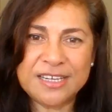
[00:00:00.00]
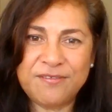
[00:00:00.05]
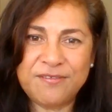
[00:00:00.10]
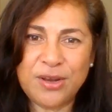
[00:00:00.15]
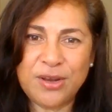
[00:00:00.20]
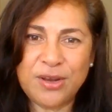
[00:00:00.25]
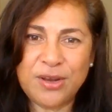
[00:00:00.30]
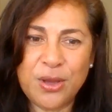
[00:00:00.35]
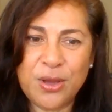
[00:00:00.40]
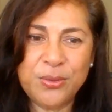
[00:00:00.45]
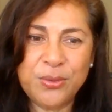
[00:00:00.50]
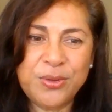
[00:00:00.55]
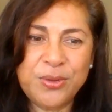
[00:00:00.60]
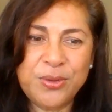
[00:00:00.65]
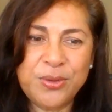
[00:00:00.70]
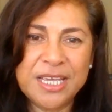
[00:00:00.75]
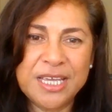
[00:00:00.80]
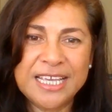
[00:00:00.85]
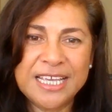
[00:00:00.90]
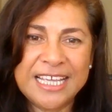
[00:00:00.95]
a flow,
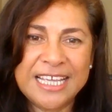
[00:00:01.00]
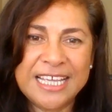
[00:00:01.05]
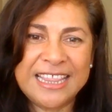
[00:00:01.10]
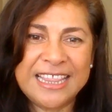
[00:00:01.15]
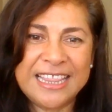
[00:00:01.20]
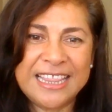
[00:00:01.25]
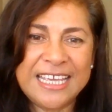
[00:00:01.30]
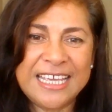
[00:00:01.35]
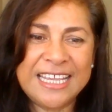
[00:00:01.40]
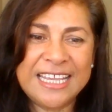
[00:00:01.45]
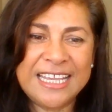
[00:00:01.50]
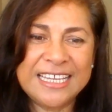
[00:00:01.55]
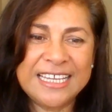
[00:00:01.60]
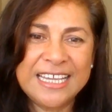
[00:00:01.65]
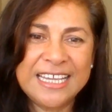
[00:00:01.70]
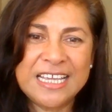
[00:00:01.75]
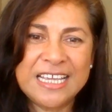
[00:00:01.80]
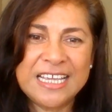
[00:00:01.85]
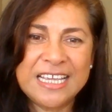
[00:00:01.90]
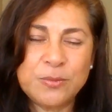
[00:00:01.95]
then
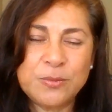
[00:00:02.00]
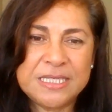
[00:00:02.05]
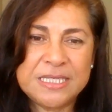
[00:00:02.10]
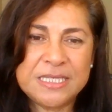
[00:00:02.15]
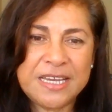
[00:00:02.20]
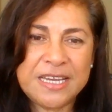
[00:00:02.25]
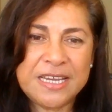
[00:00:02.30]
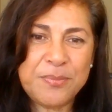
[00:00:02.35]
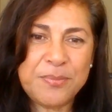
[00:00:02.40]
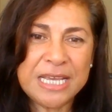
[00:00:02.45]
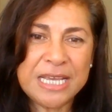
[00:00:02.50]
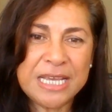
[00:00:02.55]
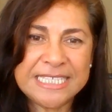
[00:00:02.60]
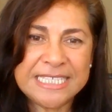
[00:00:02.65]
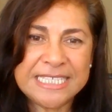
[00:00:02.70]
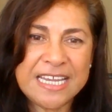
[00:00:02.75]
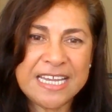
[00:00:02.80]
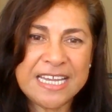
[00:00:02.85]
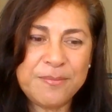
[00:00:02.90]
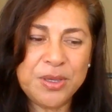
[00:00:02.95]
step by
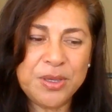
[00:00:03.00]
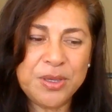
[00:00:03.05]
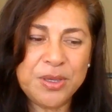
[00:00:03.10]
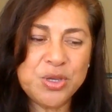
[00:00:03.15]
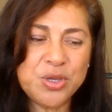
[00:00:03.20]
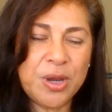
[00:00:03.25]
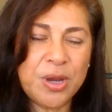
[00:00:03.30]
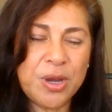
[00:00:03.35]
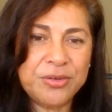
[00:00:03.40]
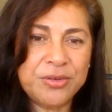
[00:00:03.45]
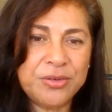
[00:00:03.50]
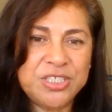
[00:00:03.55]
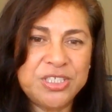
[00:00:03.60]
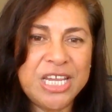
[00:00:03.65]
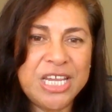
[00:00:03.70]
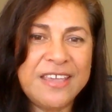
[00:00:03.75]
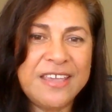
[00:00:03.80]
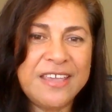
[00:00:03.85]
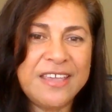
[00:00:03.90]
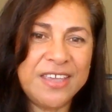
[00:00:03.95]
step you are
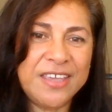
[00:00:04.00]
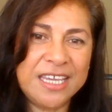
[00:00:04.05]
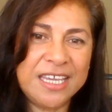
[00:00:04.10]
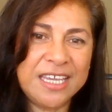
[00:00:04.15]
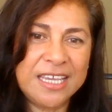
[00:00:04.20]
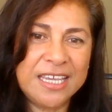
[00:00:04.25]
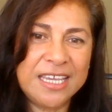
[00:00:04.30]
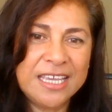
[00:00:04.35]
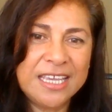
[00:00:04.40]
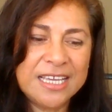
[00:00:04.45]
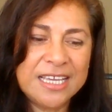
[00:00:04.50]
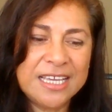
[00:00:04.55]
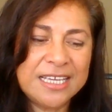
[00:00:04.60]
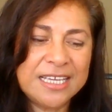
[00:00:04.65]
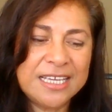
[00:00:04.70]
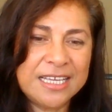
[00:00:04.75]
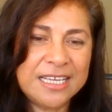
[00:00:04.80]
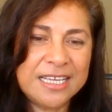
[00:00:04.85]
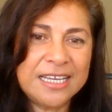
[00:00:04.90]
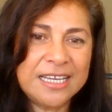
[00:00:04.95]
achieving
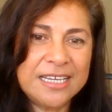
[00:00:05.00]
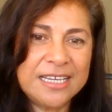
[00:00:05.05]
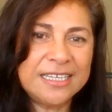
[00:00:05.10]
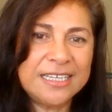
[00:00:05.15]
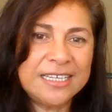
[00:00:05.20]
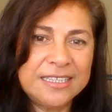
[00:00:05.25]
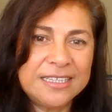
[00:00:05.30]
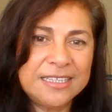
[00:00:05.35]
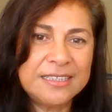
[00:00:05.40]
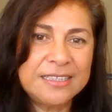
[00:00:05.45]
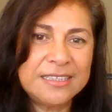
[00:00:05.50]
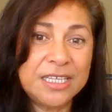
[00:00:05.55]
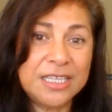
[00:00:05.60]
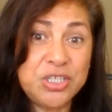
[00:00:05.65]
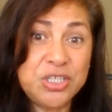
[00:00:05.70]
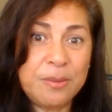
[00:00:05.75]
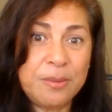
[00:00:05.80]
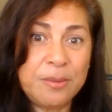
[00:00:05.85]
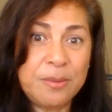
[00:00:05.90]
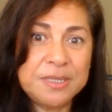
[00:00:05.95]
the
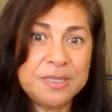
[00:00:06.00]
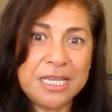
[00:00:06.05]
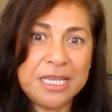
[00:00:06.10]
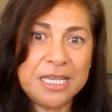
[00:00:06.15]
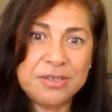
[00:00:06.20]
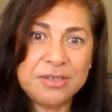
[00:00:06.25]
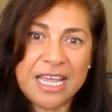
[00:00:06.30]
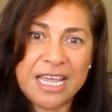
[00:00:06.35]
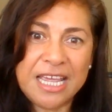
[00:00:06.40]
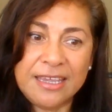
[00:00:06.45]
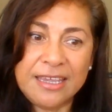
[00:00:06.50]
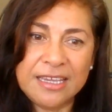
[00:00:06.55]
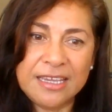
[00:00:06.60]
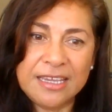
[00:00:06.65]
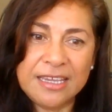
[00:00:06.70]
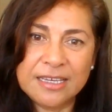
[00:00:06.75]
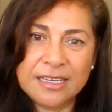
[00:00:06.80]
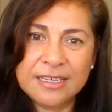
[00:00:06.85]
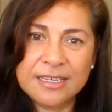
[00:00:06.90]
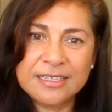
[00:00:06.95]
jumps that you're taking.
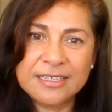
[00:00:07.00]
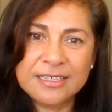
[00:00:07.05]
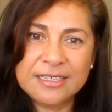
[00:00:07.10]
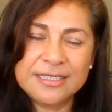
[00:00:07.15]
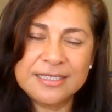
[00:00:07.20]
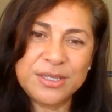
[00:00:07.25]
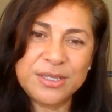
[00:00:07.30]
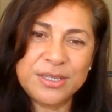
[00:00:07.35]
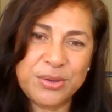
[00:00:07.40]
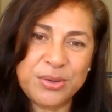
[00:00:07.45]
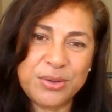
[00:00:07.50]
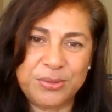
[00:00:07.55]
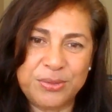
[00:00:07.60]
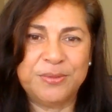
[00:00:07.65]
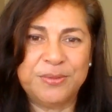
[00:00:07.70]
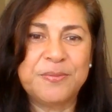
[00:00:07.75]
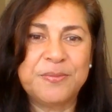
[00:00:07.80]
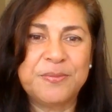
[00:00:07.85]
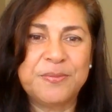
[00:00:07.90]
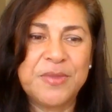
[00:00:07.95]
So
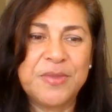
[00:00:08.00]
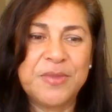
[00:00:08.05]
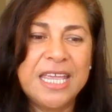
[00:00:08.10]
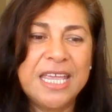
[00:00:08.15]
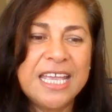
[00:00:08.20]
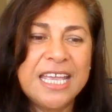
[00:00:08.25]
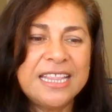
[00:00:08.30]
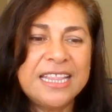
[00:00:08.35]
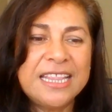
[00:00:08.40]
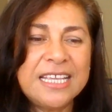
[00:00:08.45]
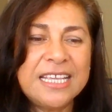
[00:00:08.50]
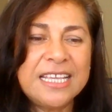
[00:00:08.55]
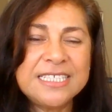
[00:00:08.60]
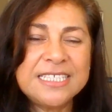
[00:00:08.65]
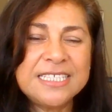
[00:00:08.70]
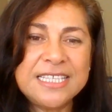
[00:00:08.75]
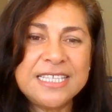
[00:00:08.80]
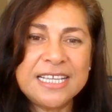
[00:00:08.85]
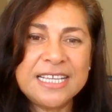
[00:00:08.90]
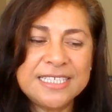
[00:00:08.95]
that's